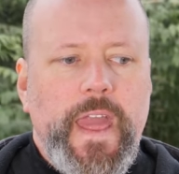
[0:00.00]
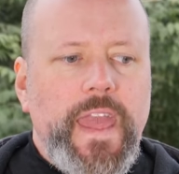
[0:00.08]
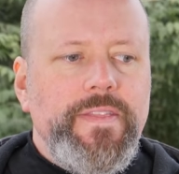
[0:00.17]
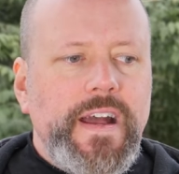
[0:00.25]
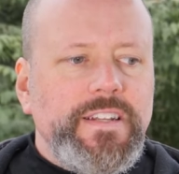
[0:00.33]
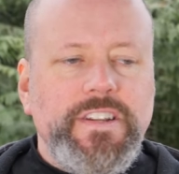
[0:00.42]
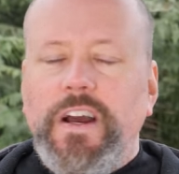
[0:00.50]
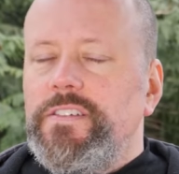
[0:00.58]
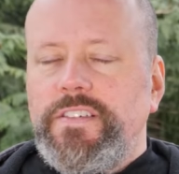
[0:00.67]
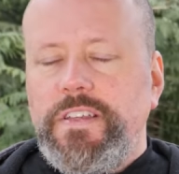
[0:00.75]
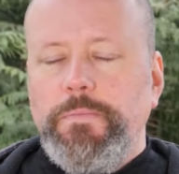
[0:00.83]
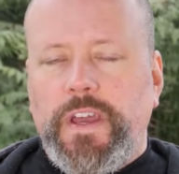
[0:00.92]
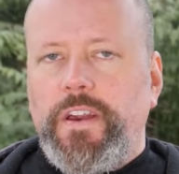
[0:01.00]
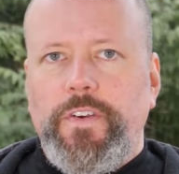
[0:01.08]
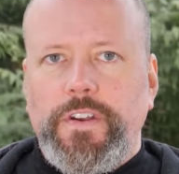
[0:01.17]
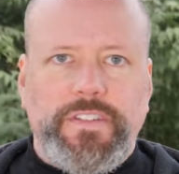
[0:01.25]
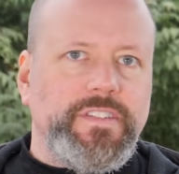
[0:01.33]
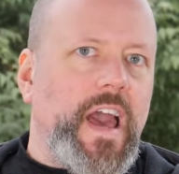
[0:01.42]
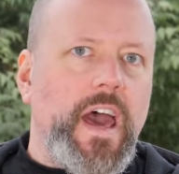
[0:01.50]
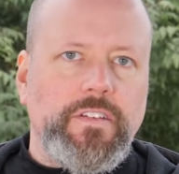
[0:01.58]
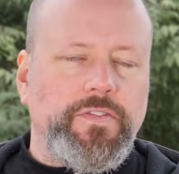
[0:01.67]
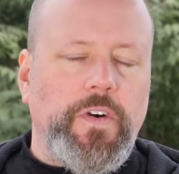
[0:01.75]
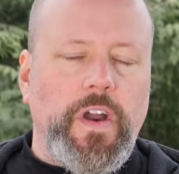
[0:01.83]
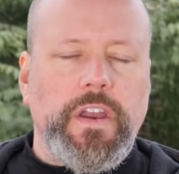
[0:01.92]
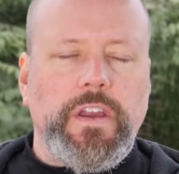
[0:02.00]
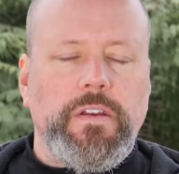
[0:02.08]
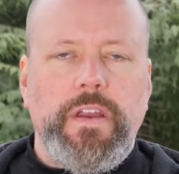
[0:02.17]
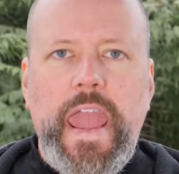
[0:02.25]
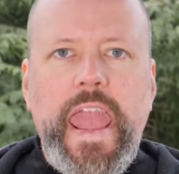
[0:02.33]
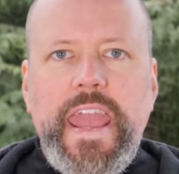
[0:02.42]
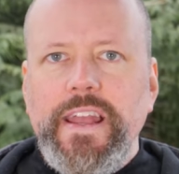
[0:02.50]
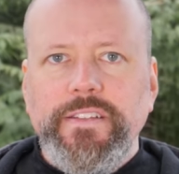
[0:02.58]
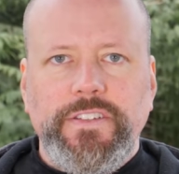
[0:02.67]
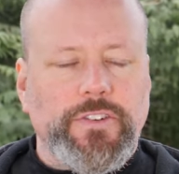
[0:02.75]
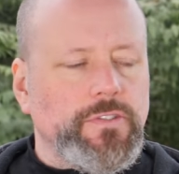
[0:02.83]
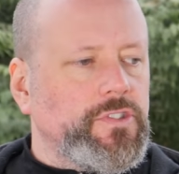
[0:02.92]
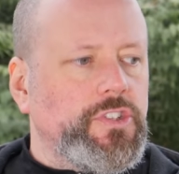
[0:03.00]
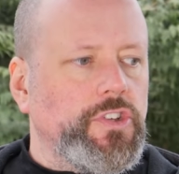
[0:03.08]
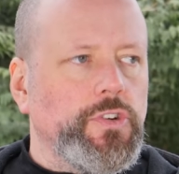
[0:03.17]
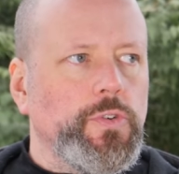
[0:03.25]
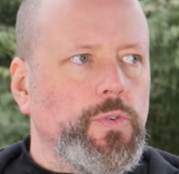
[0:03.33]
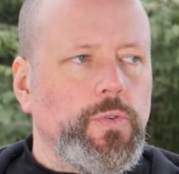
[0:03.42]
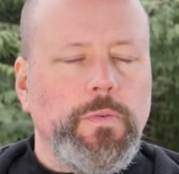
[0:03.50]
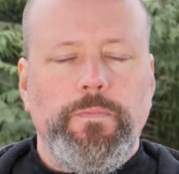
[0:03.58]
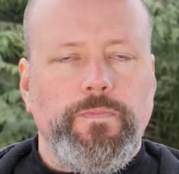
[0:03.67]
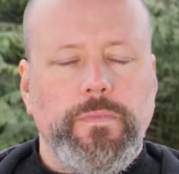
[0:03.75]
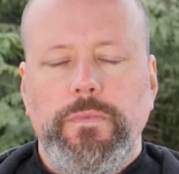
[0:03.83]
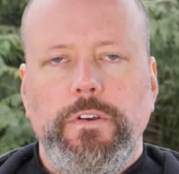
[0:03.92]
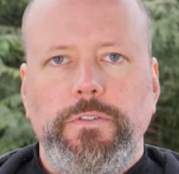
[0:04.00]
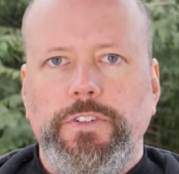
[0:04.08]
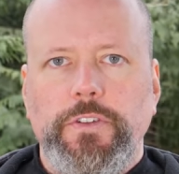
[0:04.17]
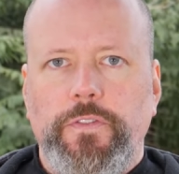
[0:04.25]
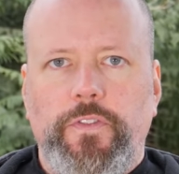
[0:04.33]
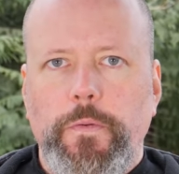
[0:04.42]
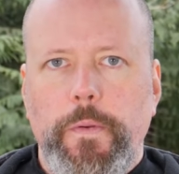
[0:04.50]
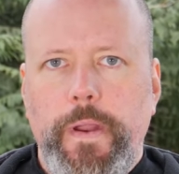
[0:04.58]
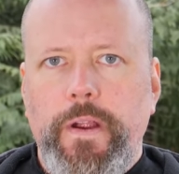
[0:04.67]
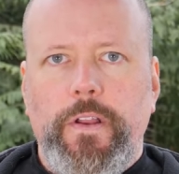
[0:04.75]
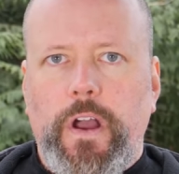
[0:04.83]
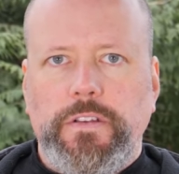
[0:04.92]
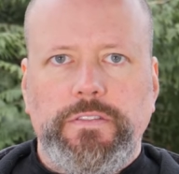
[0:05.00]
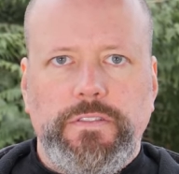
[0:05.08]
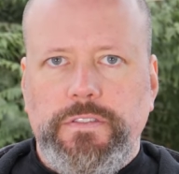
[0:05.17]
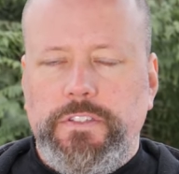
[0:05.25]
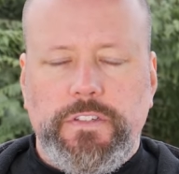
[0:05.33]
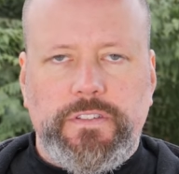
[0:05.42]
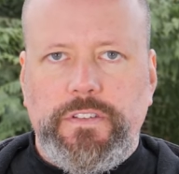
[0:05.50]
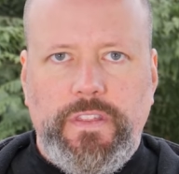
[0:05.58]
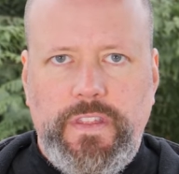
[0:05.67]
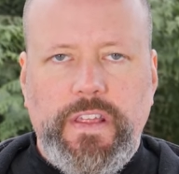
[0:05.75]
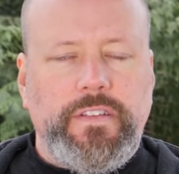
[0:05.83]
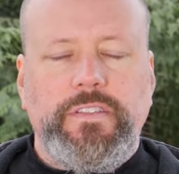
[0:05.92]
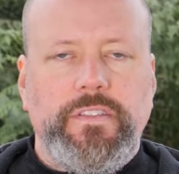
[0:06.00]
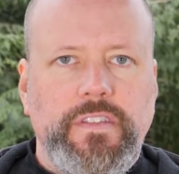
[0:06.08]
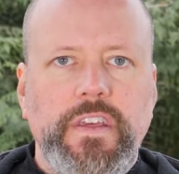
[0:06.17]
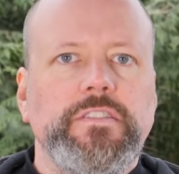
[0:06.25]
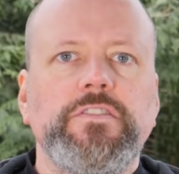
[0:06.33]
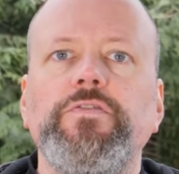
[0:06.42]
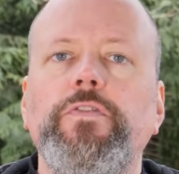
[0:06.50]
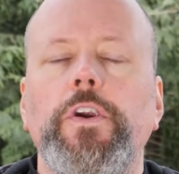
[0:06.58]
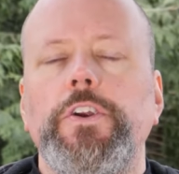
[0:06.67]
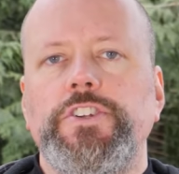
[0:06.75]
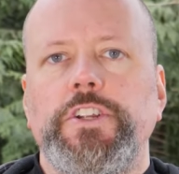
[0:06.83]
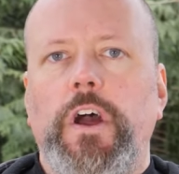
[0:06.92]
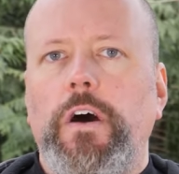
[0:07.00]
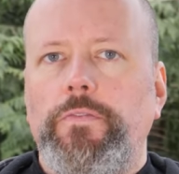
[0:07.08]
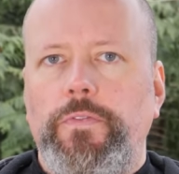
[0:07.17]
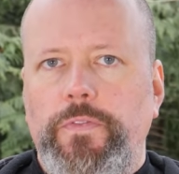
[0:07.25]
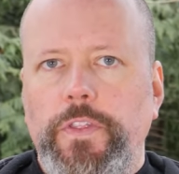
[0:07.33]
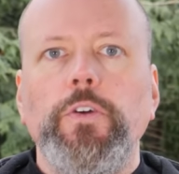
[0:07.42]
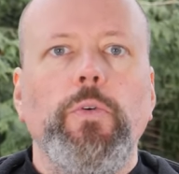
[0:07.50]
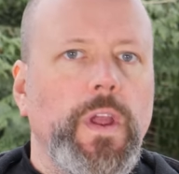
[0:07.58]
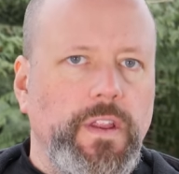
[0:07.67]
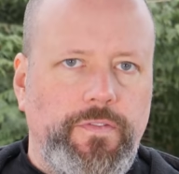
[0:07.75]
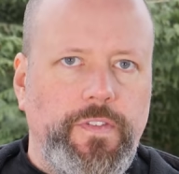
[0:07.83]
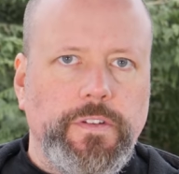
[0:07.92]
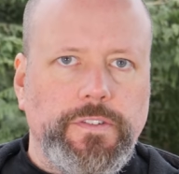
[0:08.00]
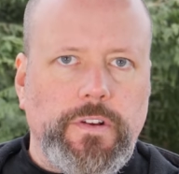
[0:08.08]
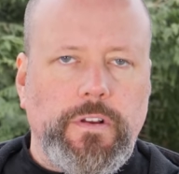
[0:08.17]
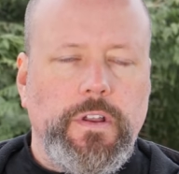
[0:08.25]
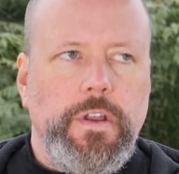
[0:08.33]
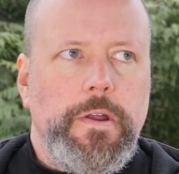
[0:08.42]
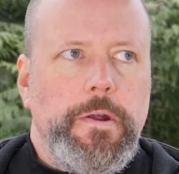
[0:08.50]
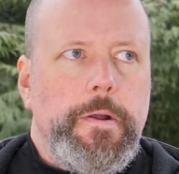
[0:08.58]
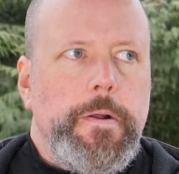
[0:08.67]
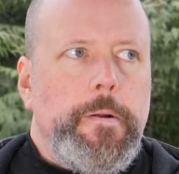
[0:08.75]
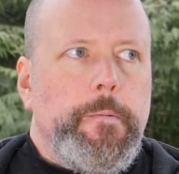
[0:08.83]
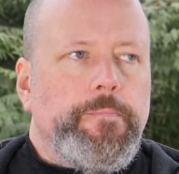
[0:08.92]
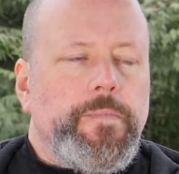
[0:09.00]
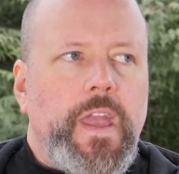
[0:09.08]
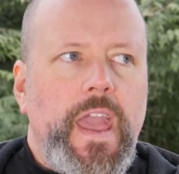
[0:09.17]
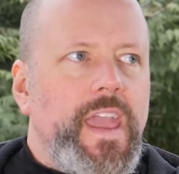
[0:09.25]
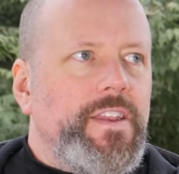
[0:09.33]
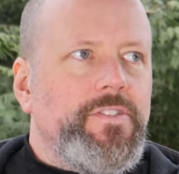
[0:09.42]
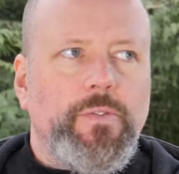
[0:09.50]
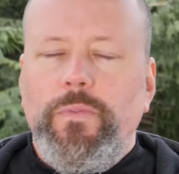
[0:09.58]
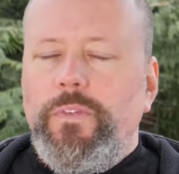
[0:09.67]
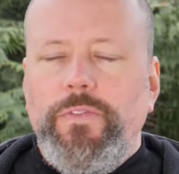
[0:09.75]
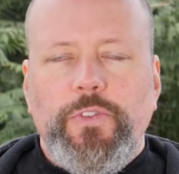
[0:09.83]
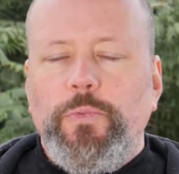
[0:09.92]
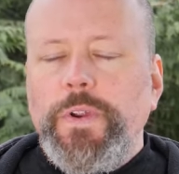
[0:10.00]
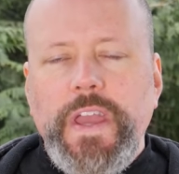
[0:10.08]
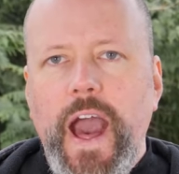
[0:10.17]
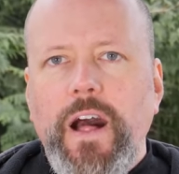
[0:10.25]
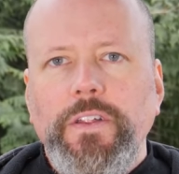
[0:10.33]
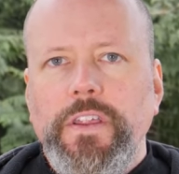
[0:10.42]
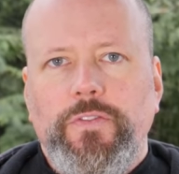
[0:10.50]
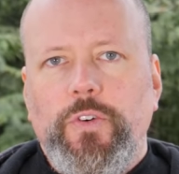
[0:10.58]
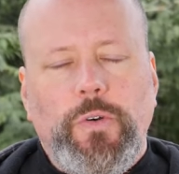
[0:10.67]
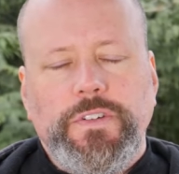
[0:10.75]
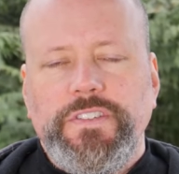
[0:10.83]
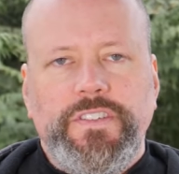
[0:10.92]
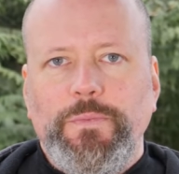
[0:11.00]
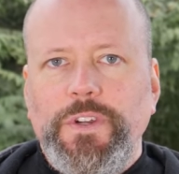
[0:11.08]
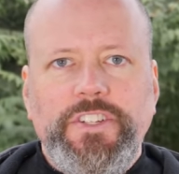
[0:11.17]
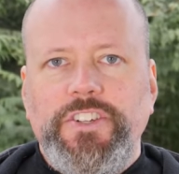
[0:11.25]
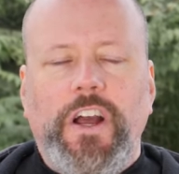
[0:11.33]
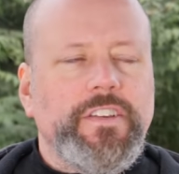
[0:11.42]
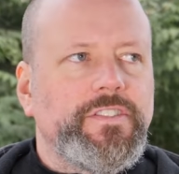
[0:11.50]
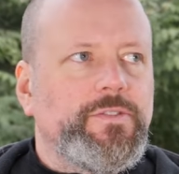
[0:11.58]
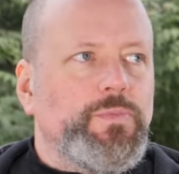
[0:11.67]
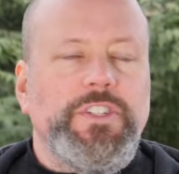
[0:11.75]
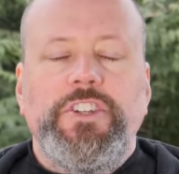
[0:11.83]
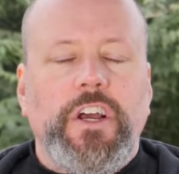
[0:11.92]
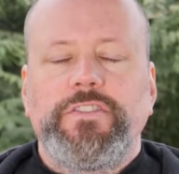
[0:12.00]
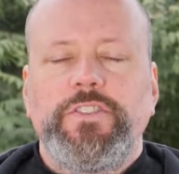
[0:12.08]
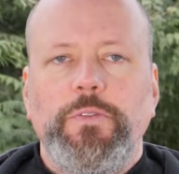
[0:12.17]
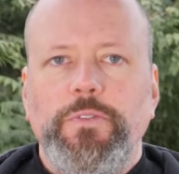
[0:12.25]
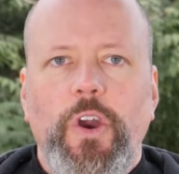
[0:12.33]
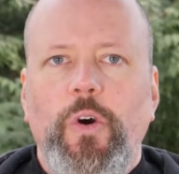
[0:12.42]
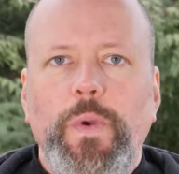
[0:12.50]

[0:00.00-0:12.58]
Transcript: And that does seem like a very satisfying answer to to the Fermi paradox, just this this version of the great filter. And the reality, of course, is that we just we just don't know.